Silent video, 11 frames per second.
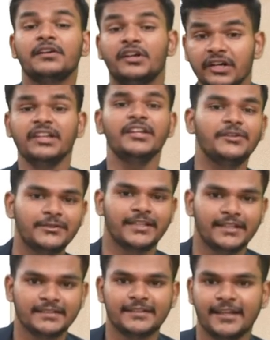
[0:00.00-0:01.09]
good news
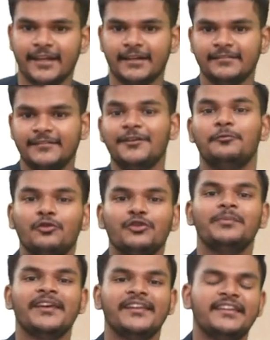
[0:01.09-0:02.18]
is that there won't
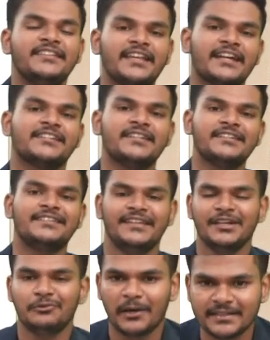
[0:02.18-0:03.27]
be any section
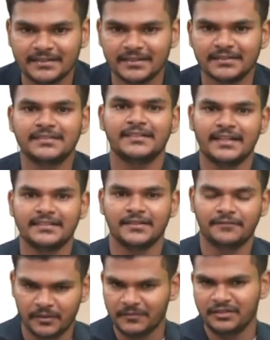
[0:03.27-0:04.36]
C questions
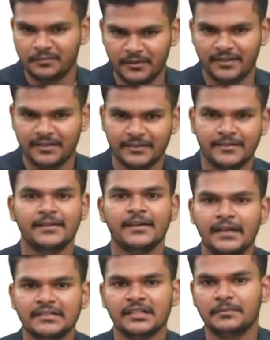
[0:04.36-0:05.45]
tested from this particular
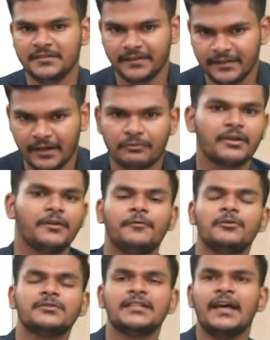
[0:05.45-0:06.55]
syllabus area. Okay
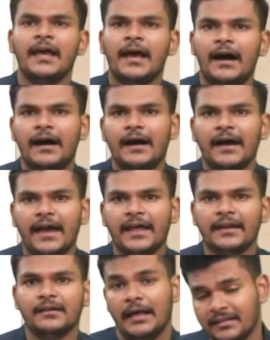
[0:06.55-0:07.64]
folks,
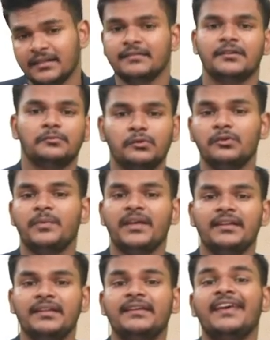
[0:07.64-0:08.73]
and as in there won't be
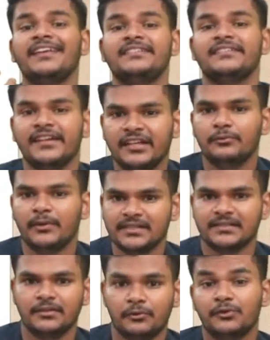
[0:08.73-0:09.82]
any case study
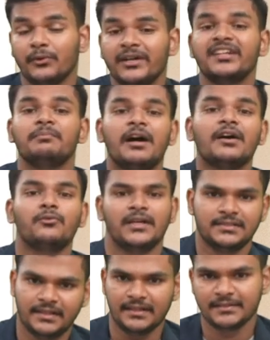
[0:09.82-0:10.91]
question or 20-mark
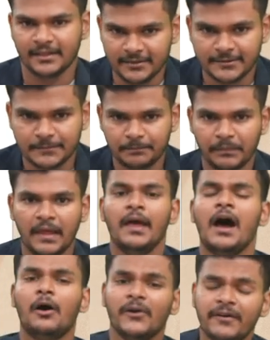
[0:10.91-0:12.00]
question as such.
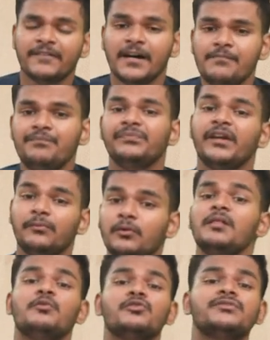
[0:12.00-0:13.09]
However, there
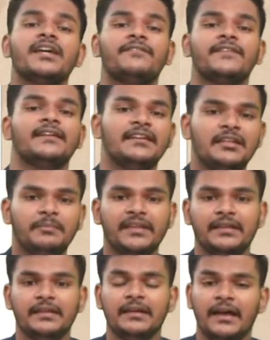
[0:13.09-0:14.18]
will most definitely
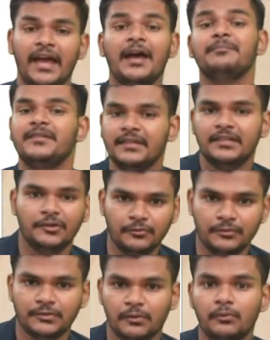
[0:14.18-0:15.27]
be
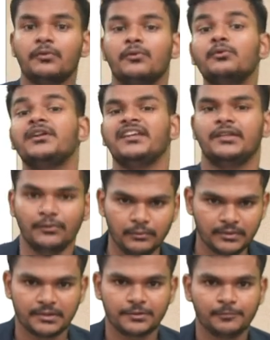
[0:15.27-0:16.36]
MCQs or
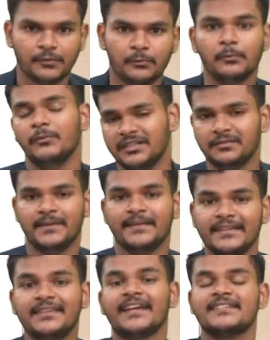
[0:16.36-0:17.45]
OTQs, which is basically
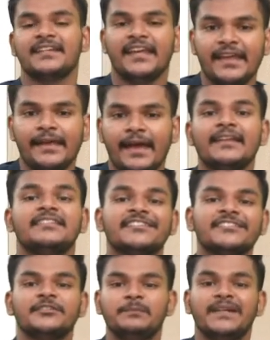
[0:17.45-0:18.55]
section A and
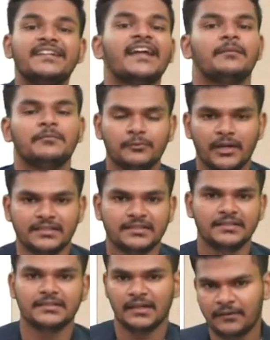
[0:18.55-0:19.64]
section B type
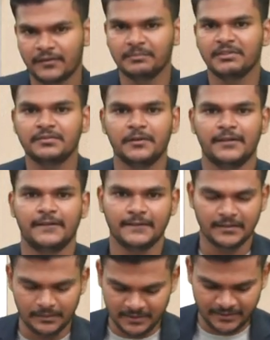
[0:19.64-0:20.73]
questions from this particular
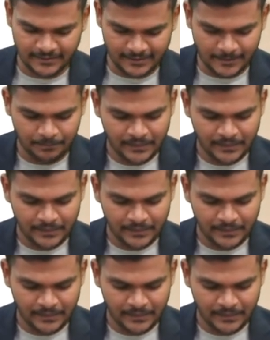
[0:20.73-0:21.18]
syllabus area.